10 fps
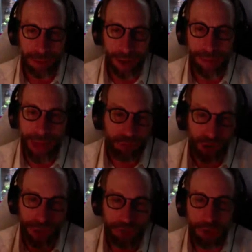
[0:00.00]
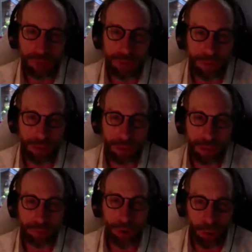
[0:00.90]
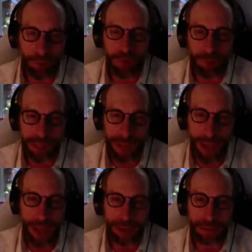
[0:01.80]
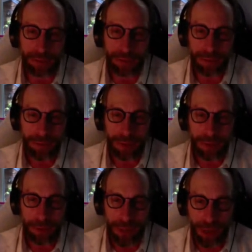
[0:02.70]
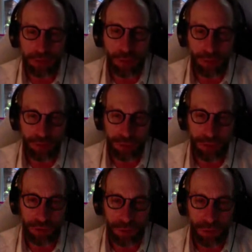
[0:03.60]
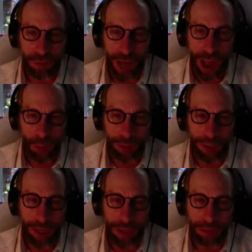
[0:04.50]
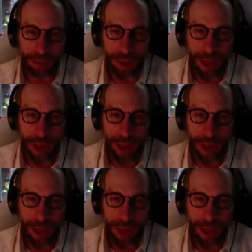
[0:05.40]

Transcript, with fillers: And that changed everything. If our universe began, the next question is how will it end?